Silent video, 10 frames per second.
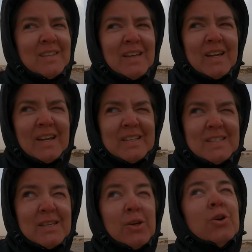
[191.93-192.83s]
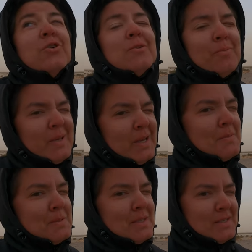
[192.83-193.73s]
that could be
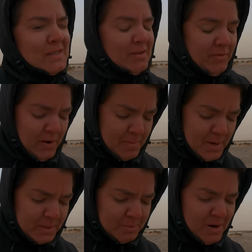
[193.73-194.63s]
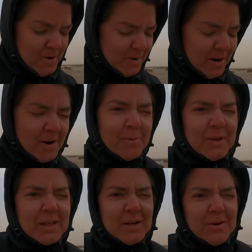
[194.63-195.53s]
up to 65 miles per hour. I
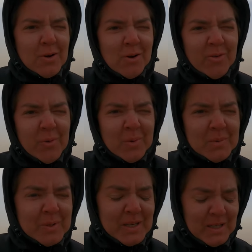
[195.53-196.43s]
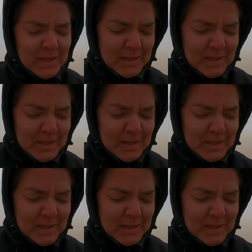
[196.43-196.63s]
really don't know if it will be.